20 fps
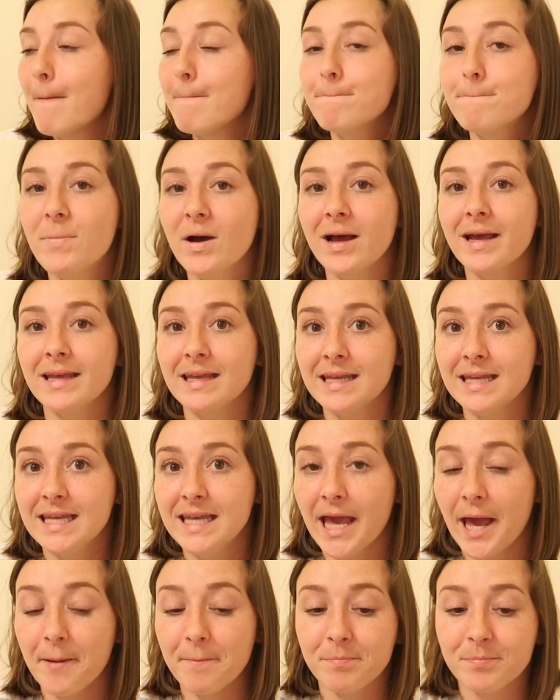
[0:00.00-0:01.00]
But
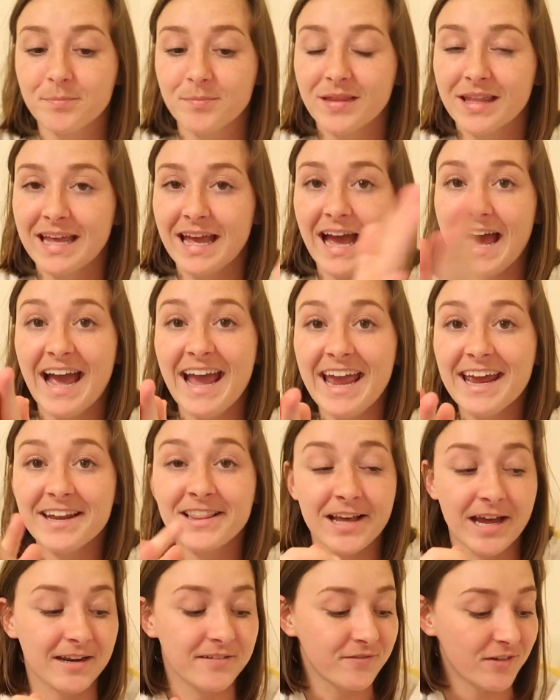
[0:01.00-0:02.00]
yeah, I had a
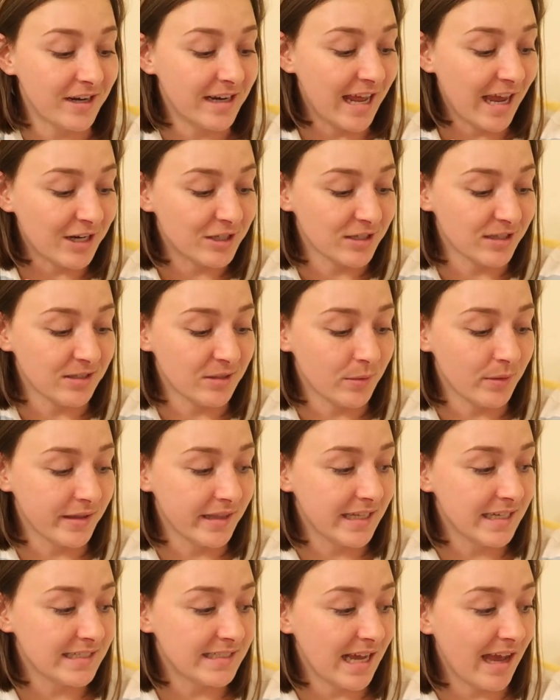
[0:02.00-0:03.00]
lot of fun actually doing
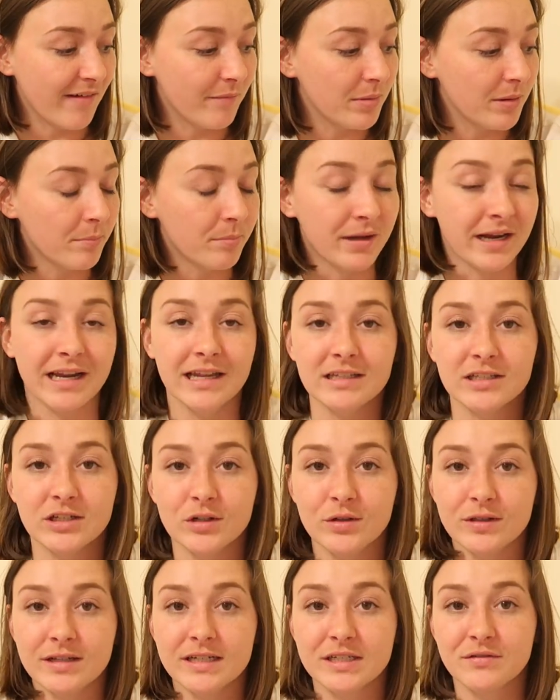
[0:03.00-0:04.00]
this. I've been planning to do
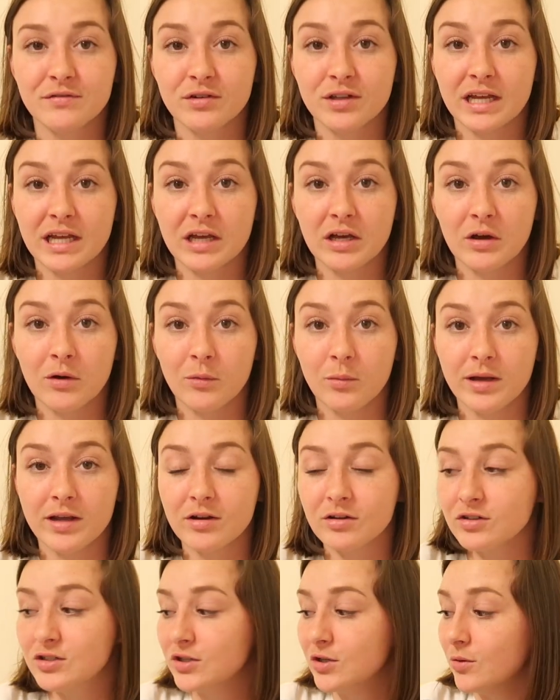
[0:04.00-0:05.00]
this for like a week
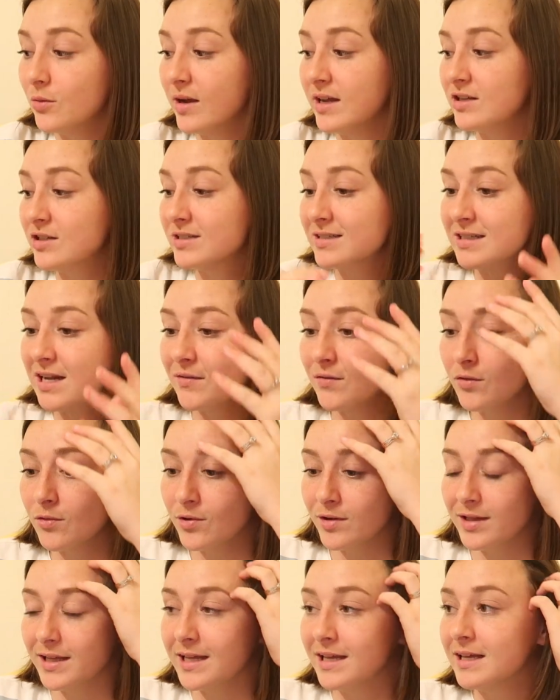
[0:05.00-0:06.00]
or two and just never
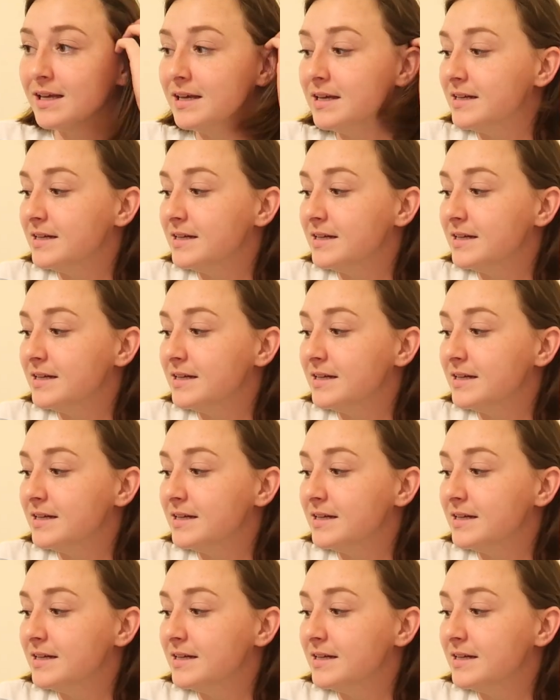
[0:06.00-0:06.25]
really